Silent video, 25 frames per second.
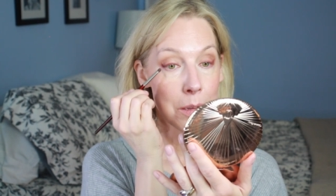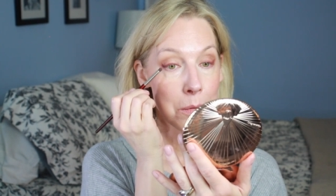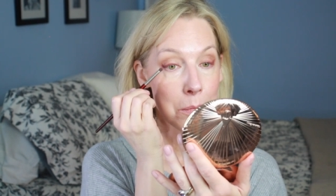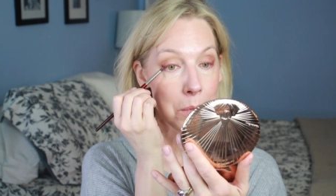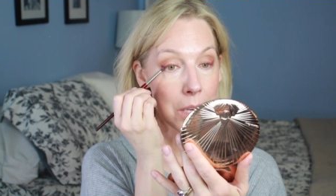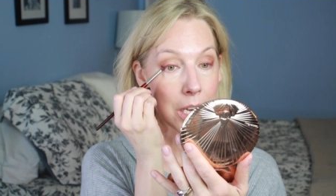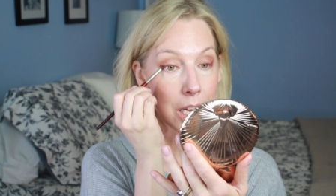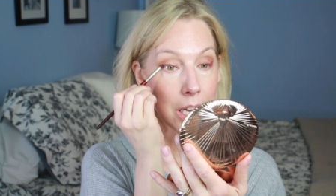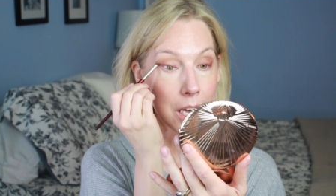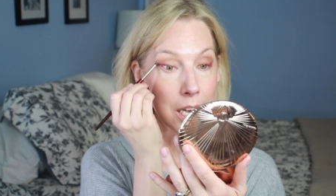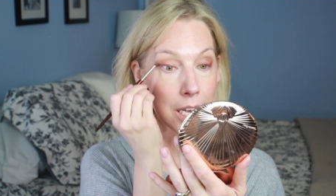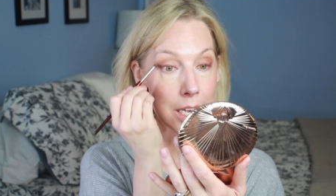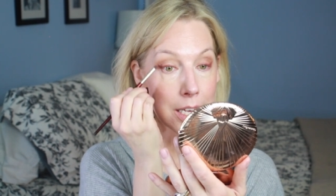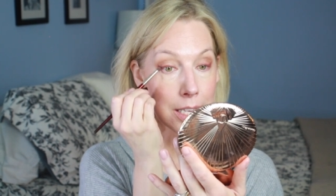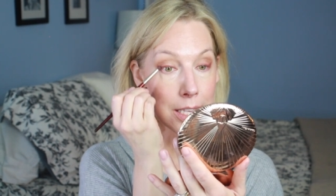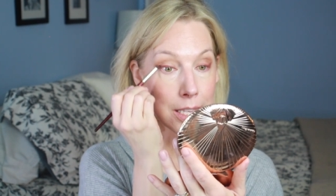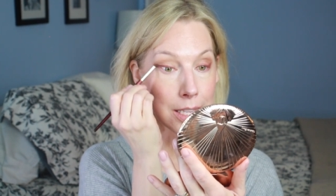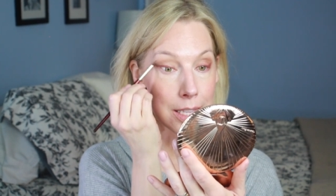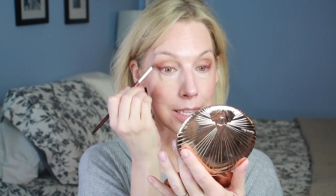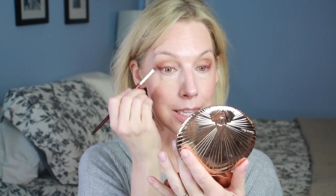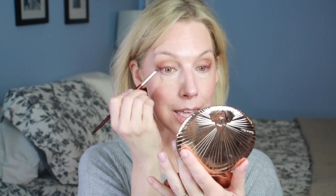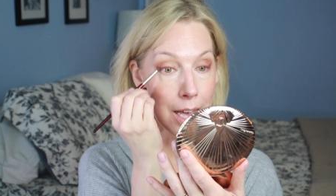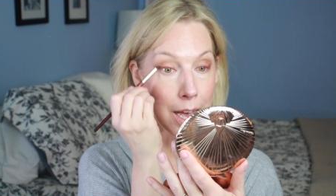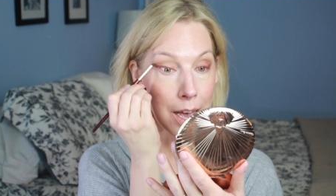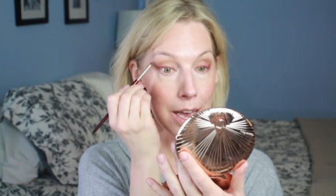
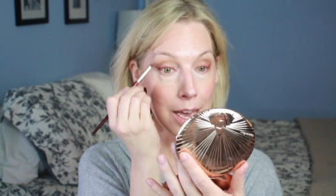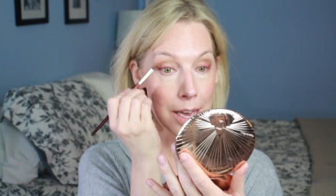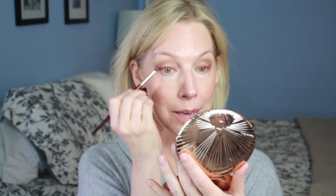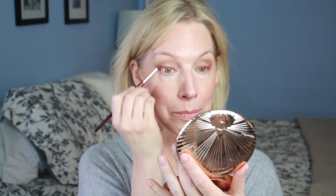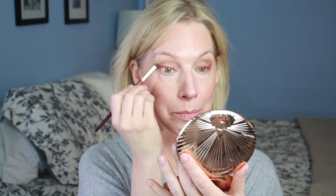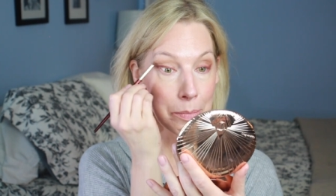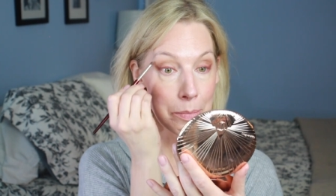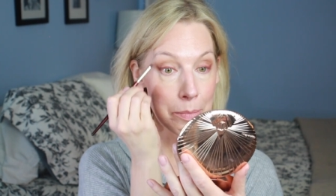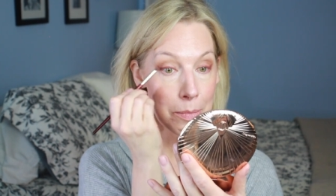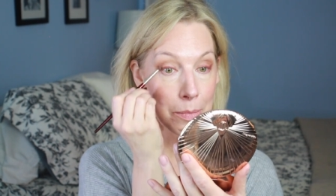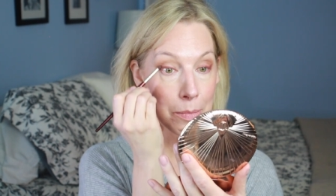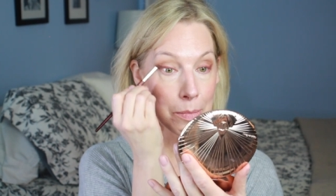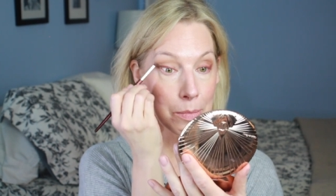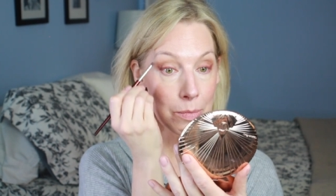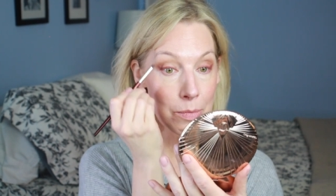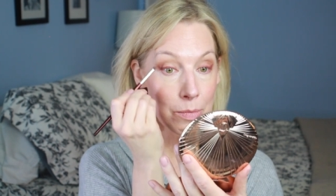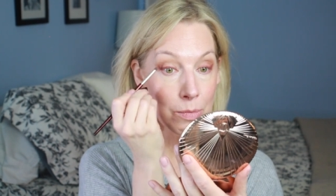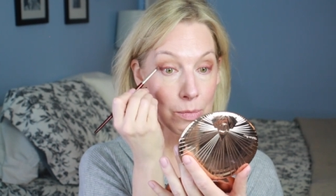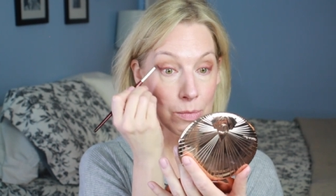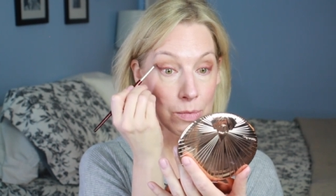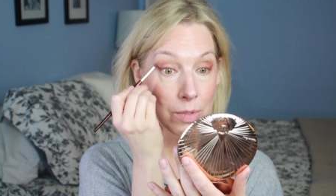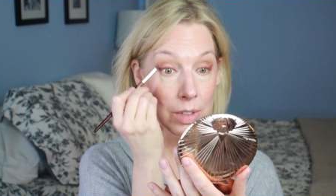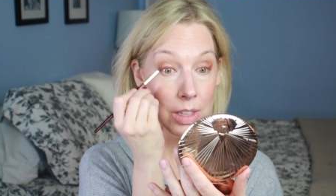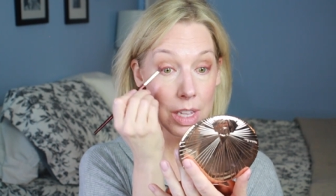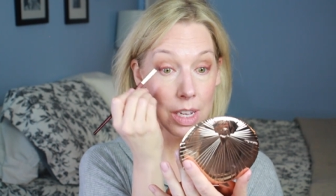because I
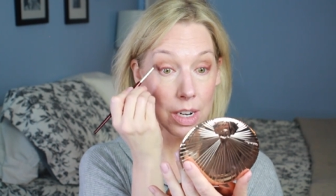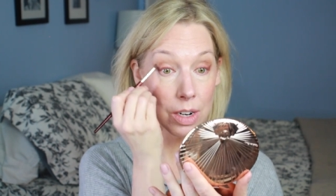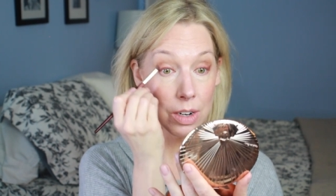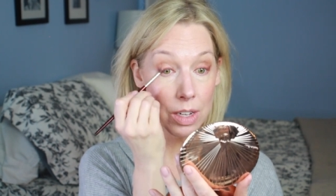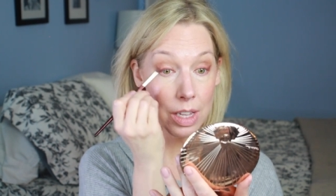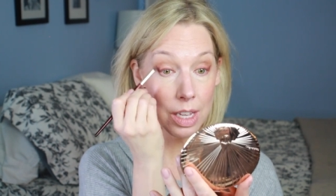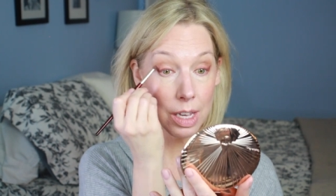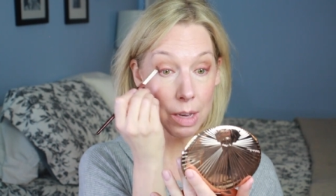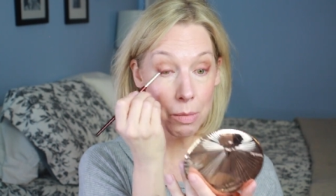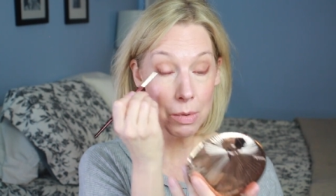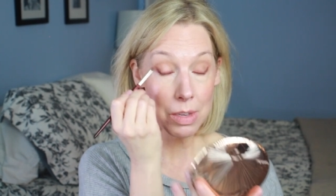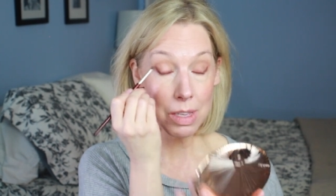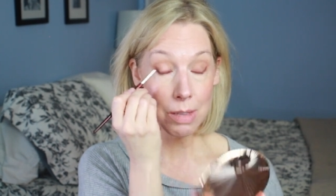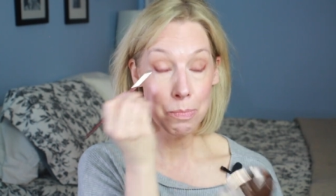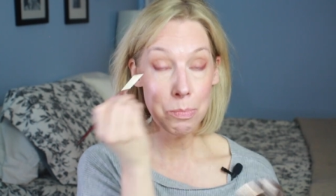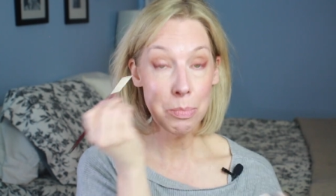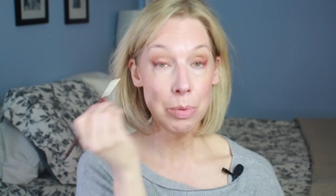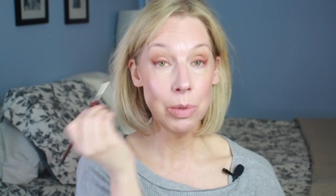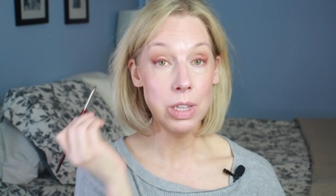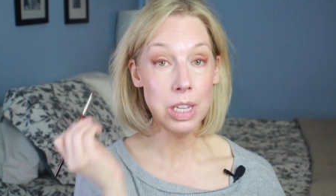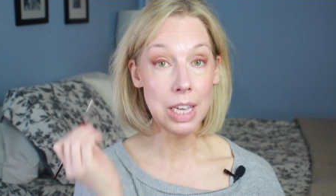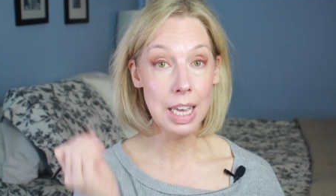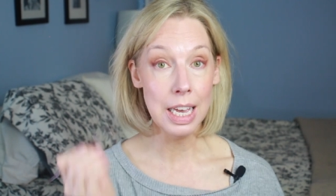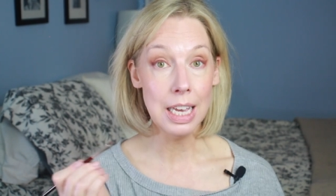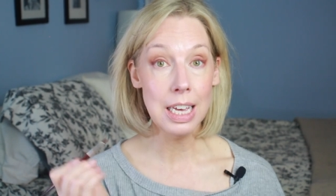literally was
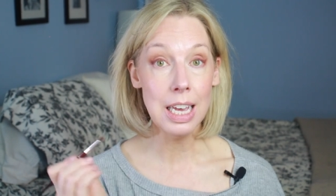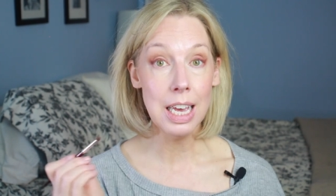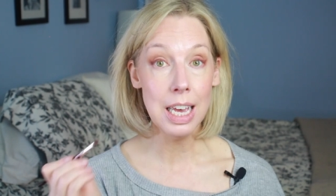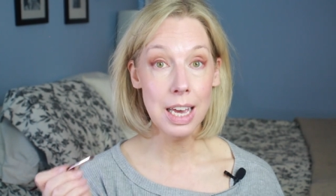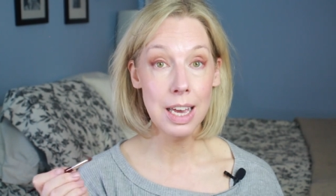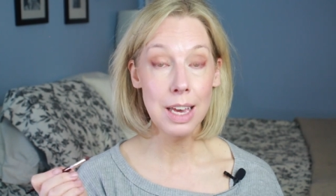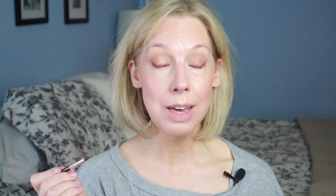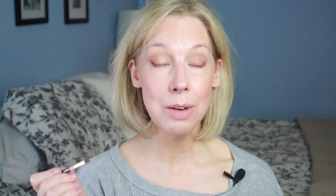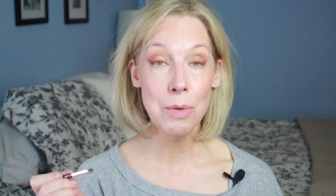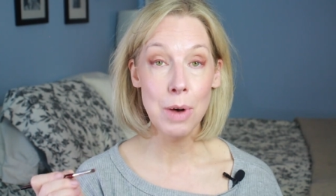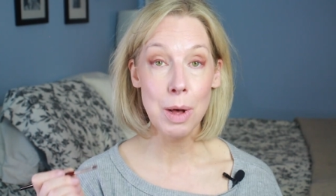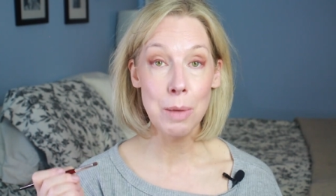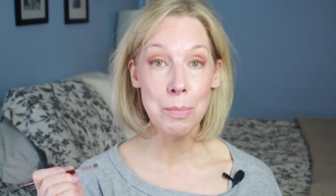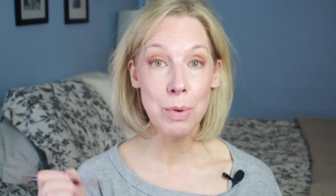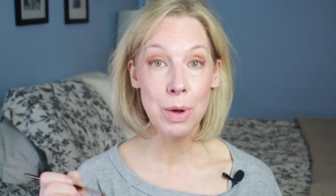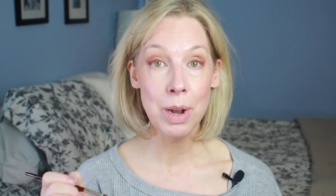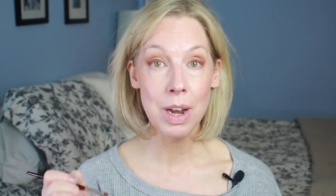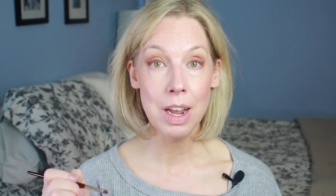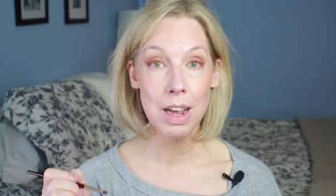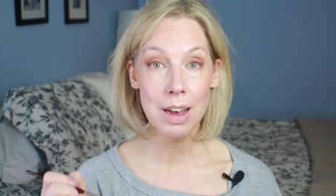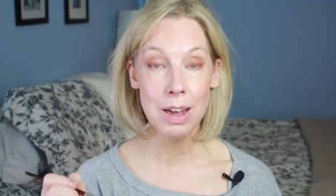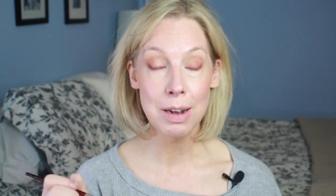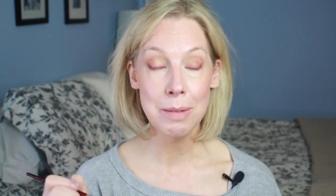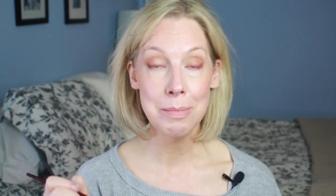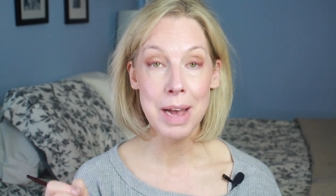blinking while
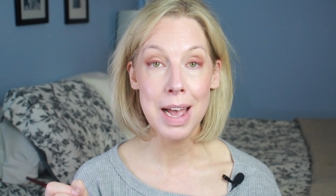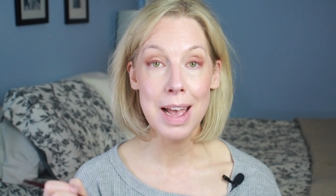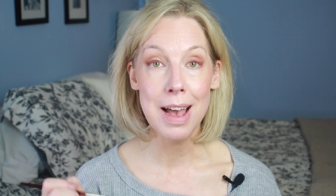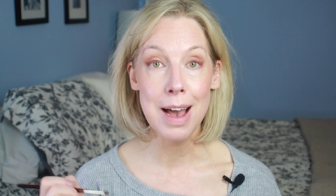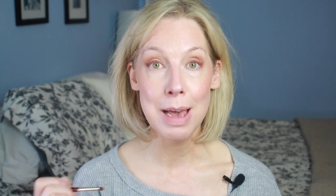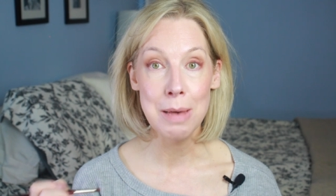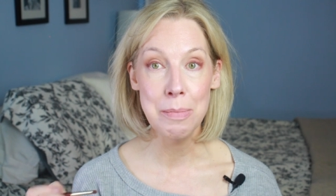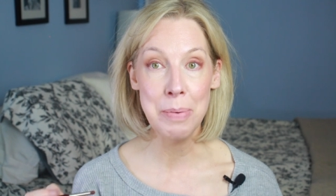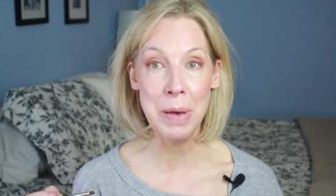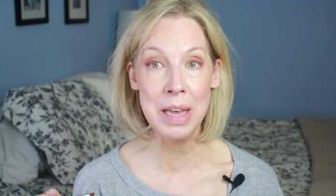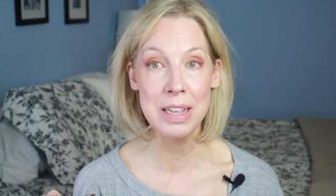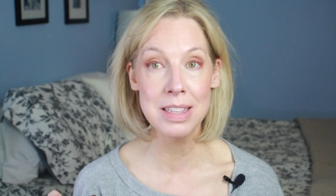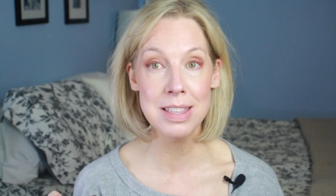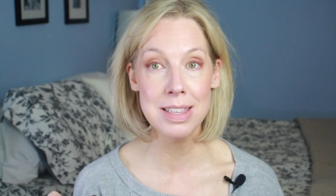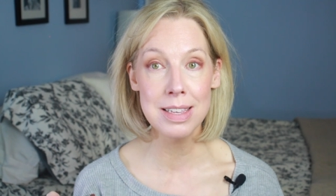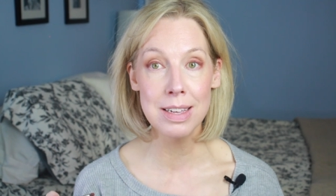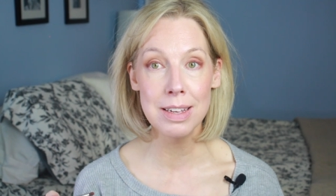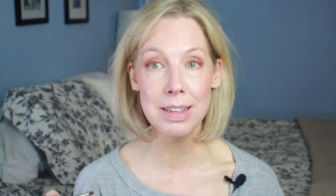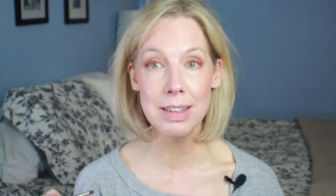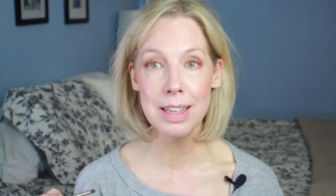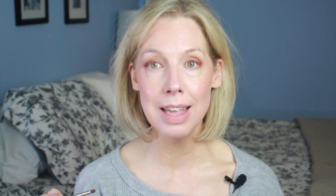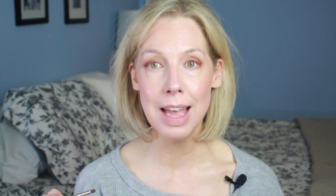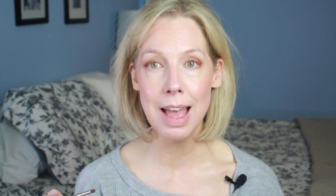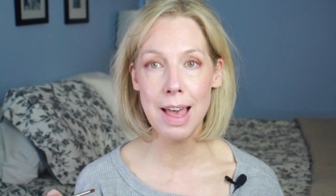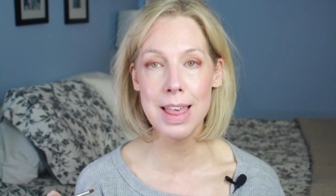putting on my eye pencil